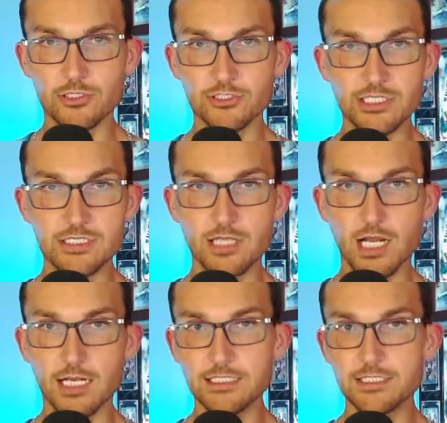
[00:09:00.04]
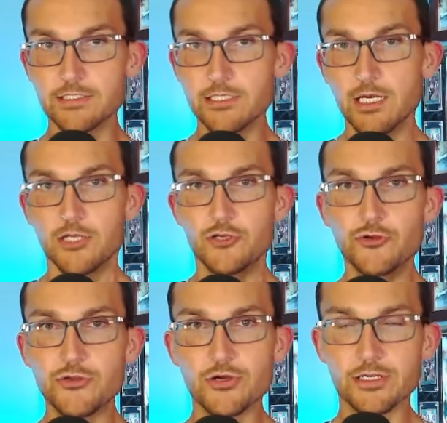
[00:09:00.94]
she's talking to New
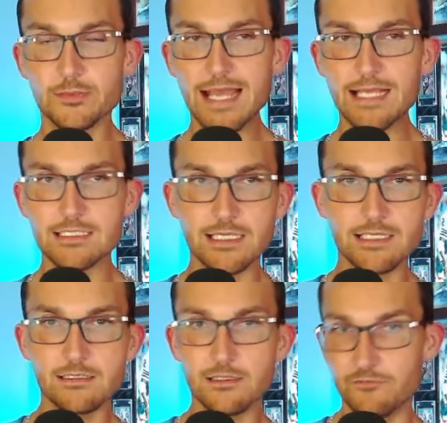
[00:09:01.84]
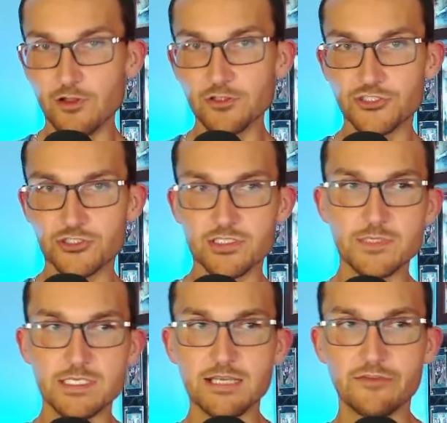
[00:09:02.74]
York Magazine, Vulture
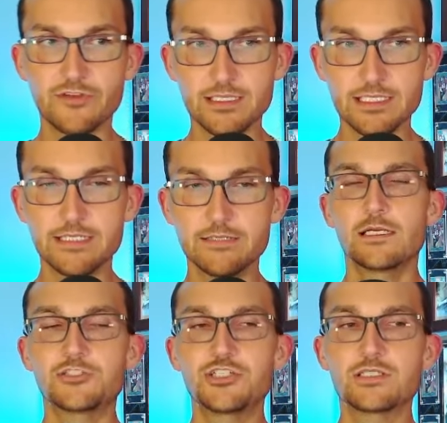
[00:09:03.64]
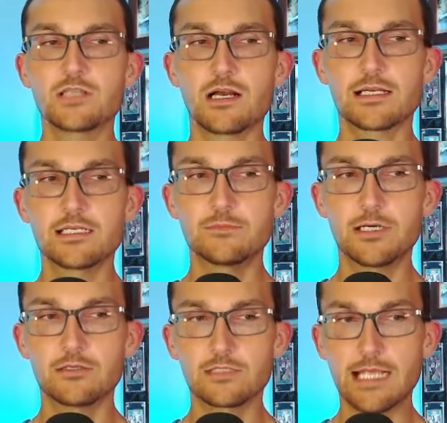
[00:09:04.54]
specifically. And she's talking
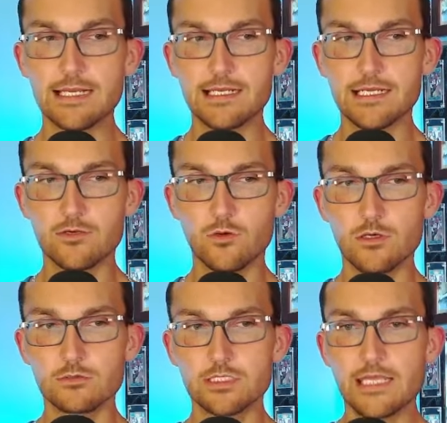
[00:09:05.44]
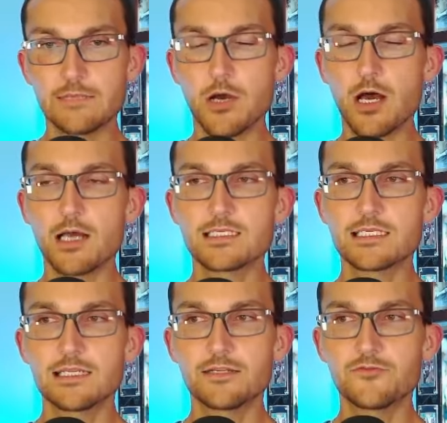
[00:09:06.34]
about, and I quote, a
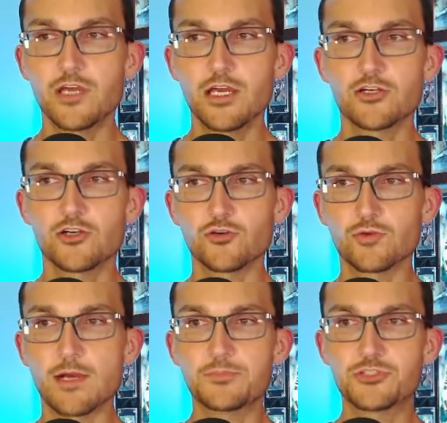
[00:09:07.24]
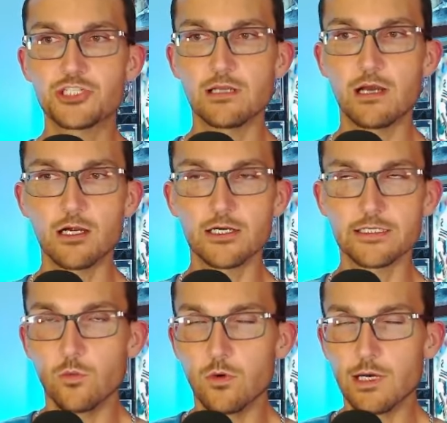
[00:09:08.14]
positive corruption
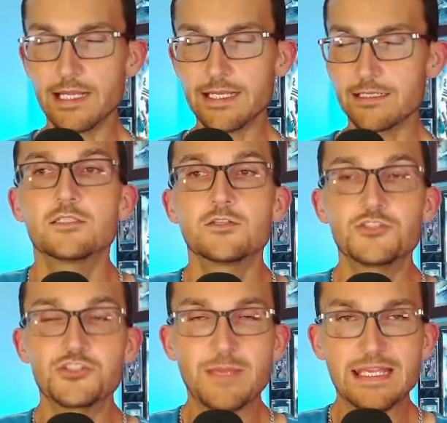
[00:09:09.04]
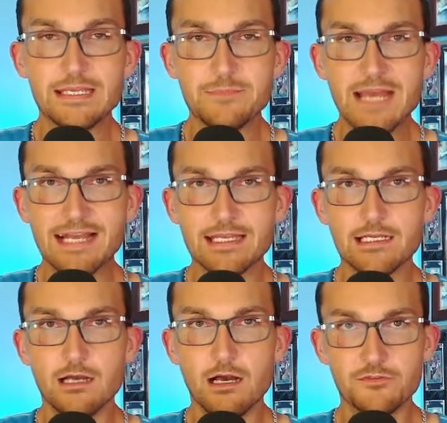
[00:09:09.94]
arc. What? So just
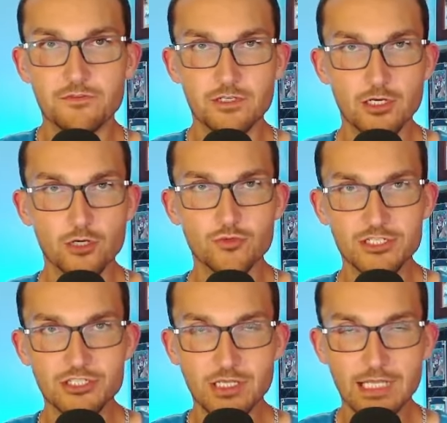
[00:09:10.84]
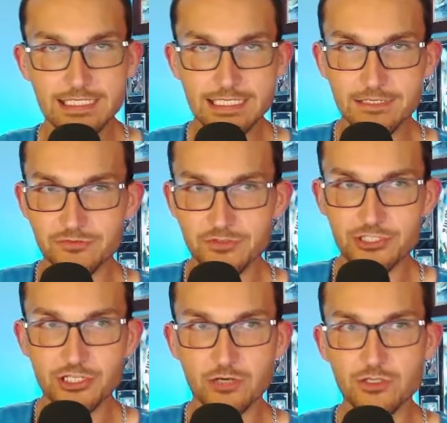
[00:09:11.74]
piggybacking off of her original idea for the
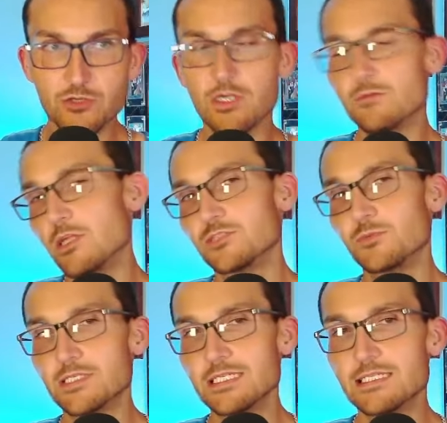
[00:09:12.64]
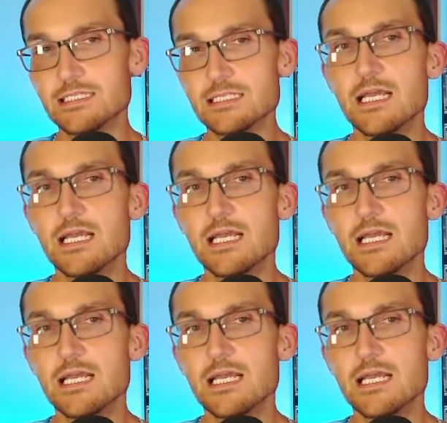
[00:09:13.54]
show, you wanted multiple seasons,